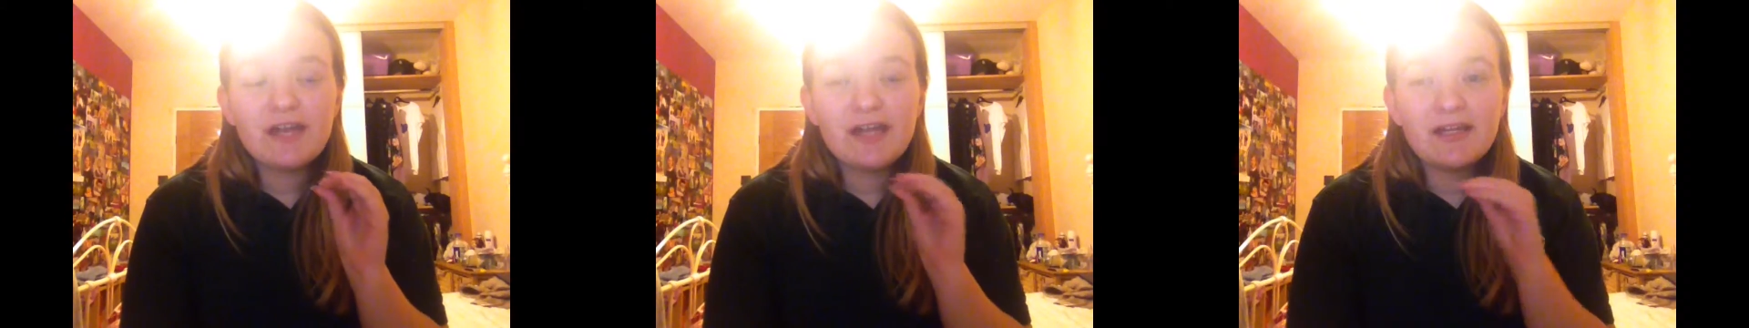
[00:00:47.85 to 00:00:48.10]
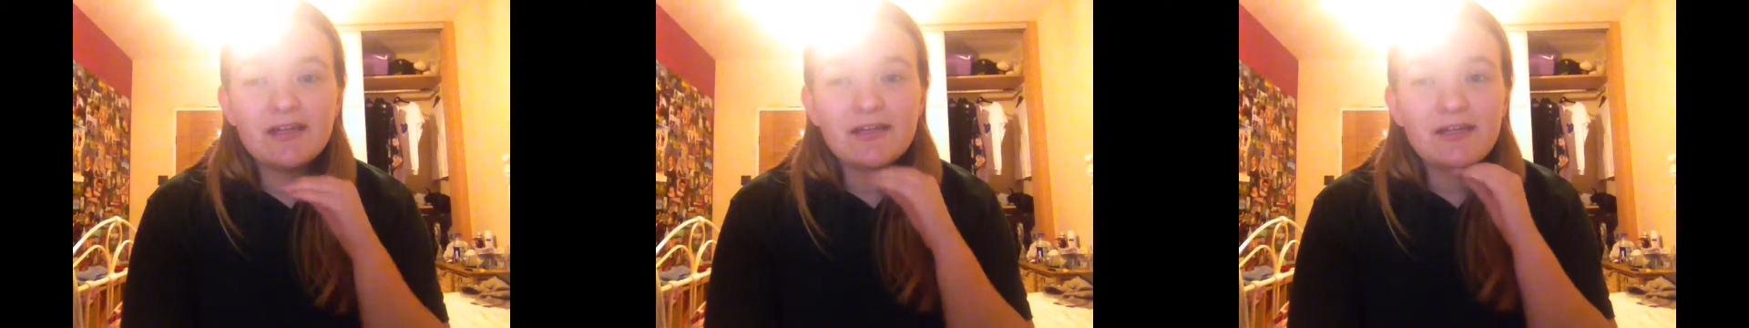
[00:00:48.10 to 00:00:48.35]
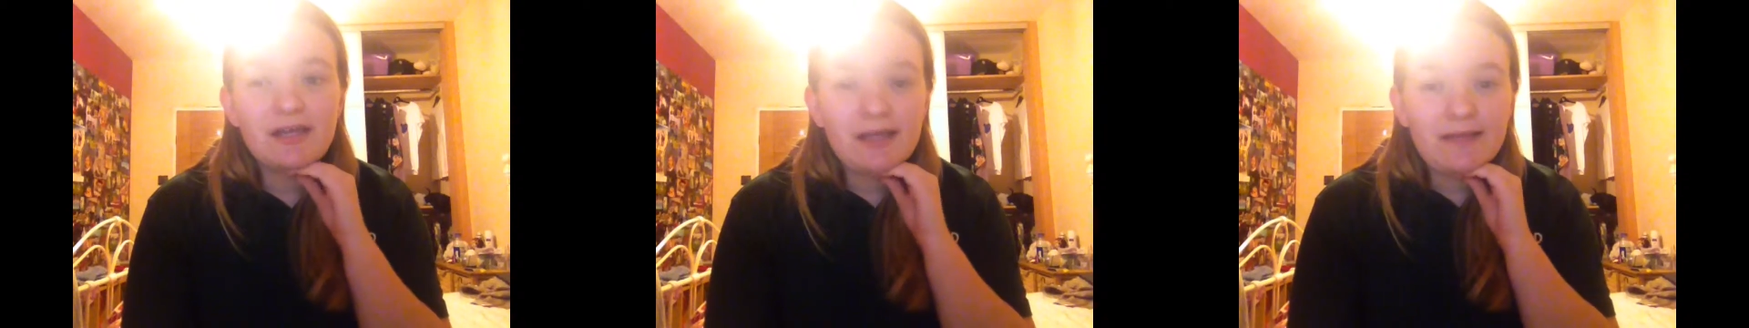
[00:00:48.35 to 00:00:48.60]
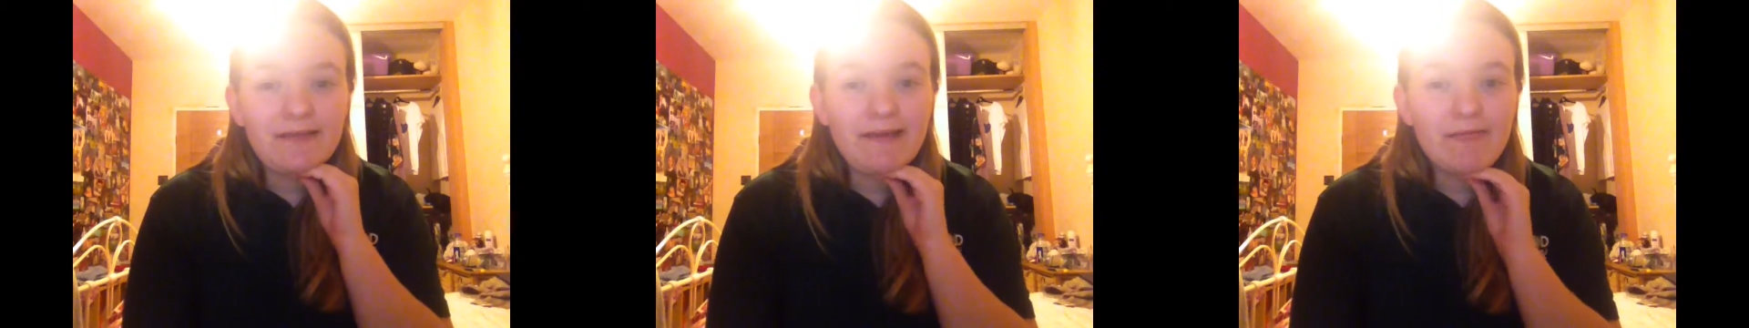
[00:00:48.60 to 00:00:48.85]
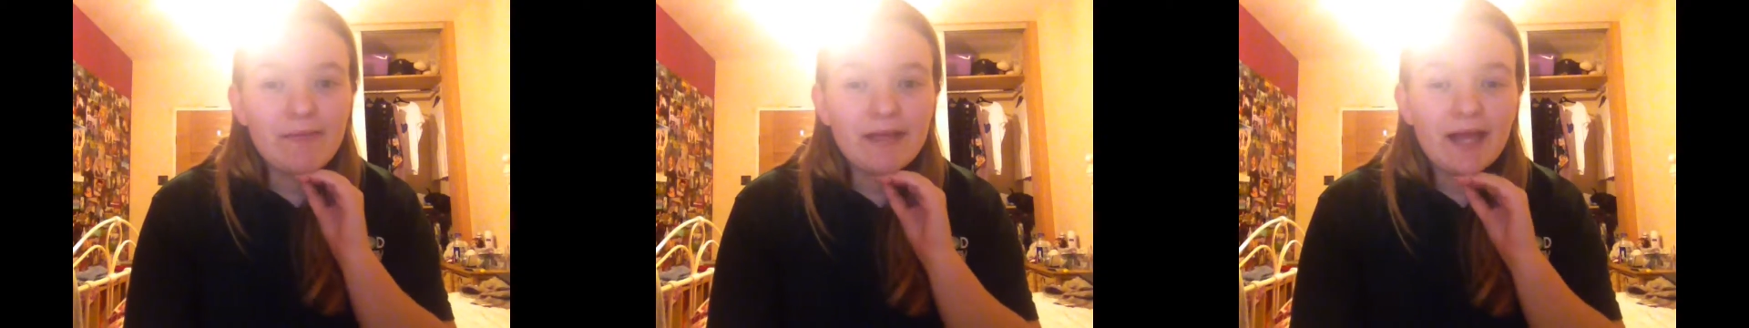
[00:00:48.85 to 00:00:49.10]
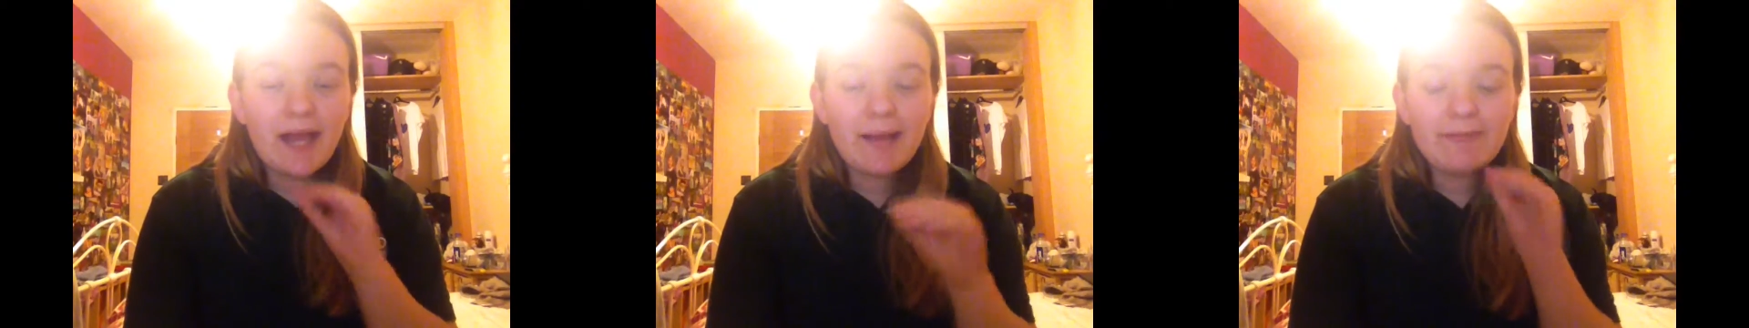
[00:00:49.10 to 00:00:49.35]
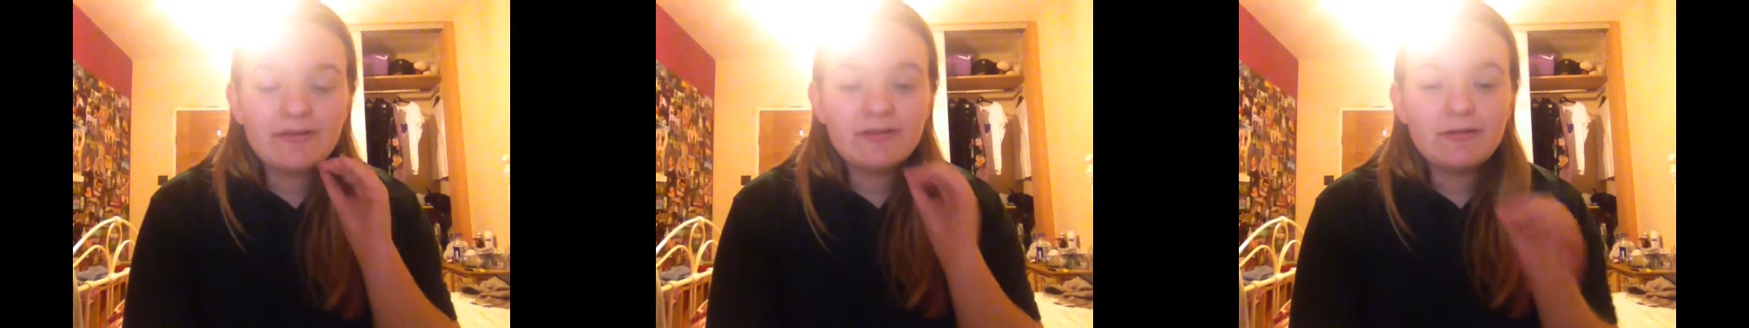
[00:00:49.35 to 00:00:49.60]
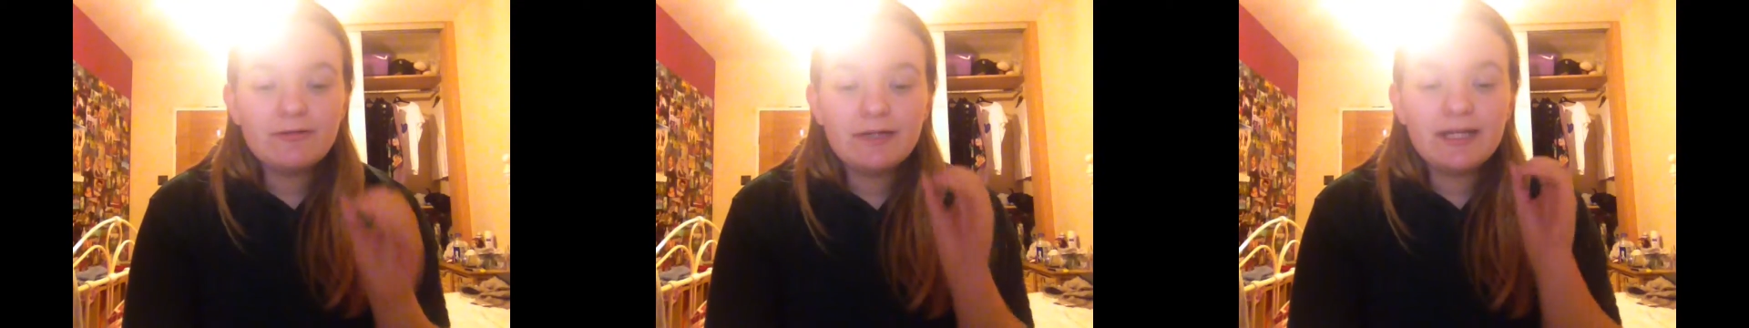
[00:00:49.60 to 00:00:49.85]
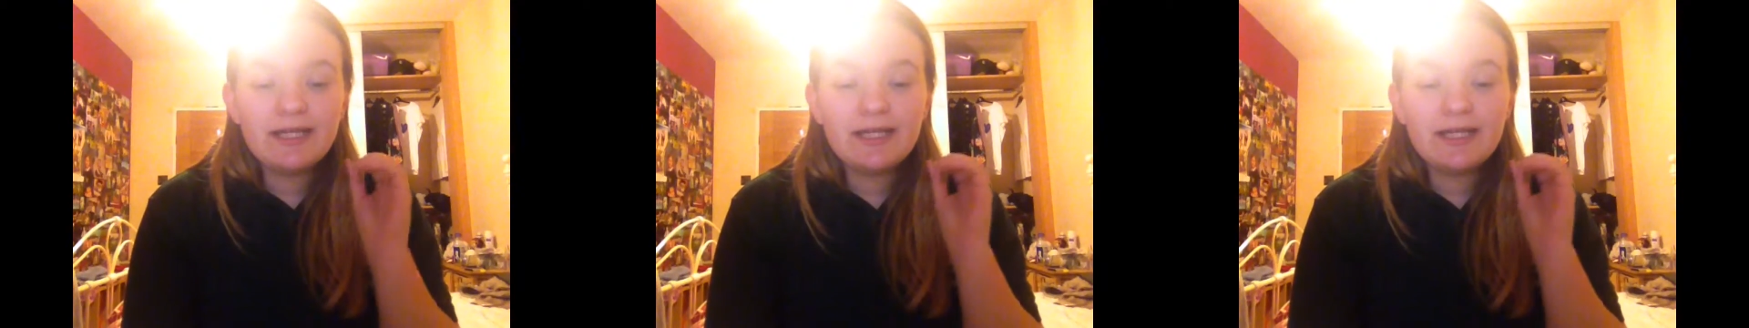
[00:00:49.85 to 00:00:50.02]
and that'll be absolutely